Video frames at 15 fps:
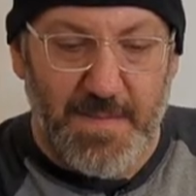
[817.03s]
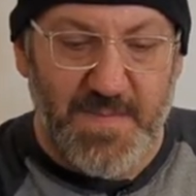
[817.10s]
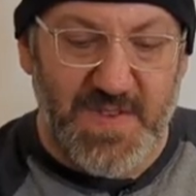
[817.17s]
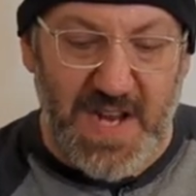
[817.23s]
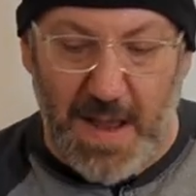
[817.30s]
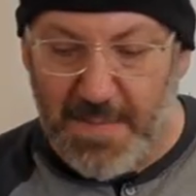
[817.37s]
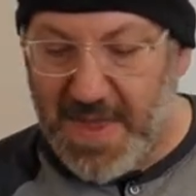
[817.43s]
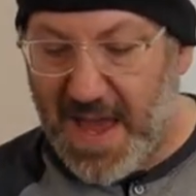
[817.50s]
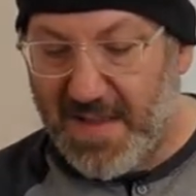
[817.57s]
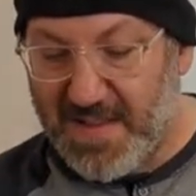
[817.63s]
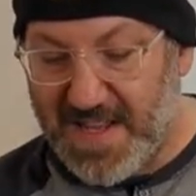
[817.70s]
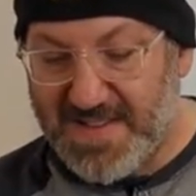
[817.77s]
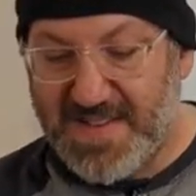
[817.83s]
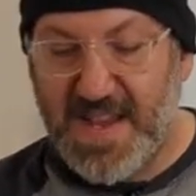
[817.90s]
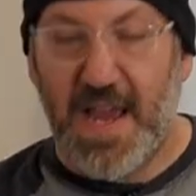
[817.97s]
stop that.
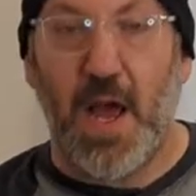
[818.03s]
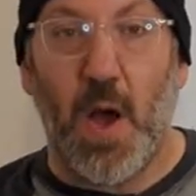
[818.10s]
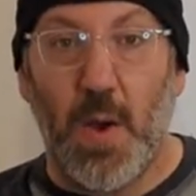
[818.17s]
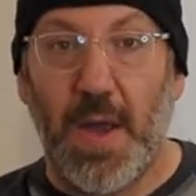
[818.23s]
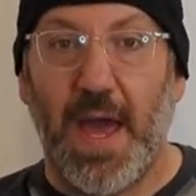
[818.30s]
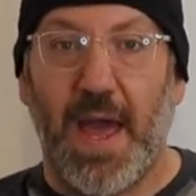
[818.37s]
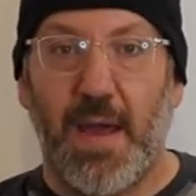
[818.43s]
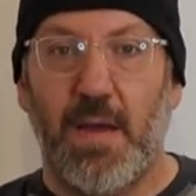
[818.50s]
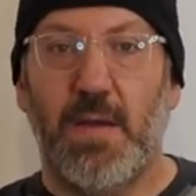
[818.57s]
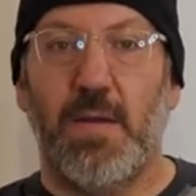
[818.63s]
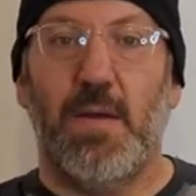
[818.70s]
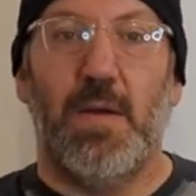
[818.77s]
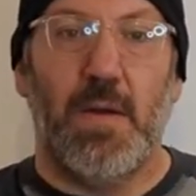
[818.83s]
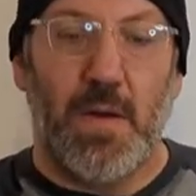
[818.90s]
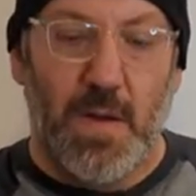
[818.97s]
And let's say, okay,
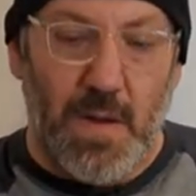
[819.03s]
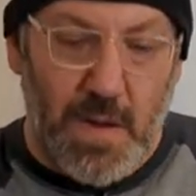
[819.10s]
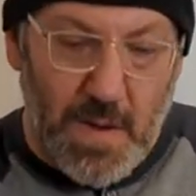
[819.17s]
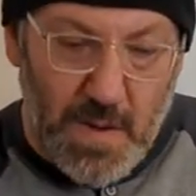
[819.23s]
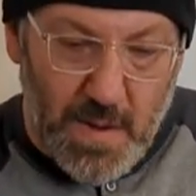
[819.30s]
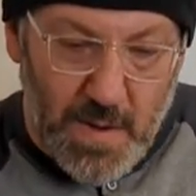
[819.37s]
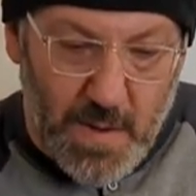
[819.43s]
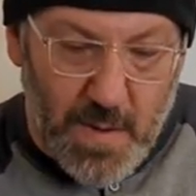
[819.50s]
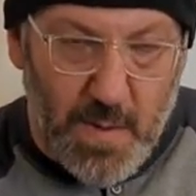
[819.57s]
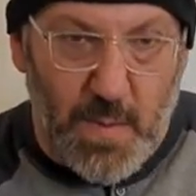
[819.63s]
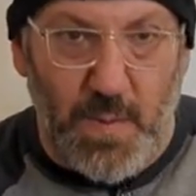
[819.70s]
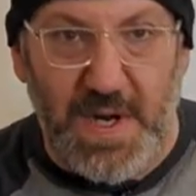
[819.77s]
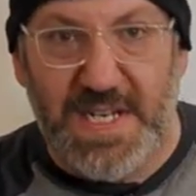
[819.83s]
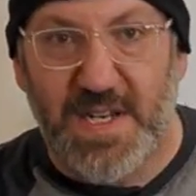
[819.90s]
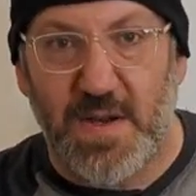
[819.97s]

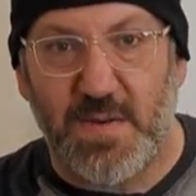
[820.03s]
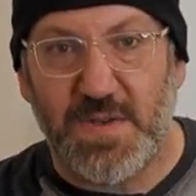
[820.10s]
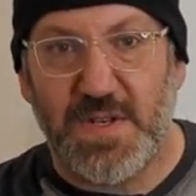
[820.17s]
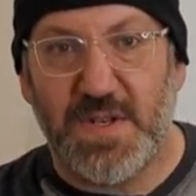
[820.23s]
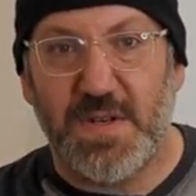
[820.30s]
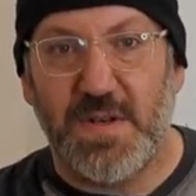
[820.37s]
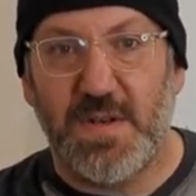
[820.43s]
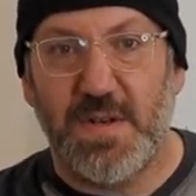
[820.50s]
we don't,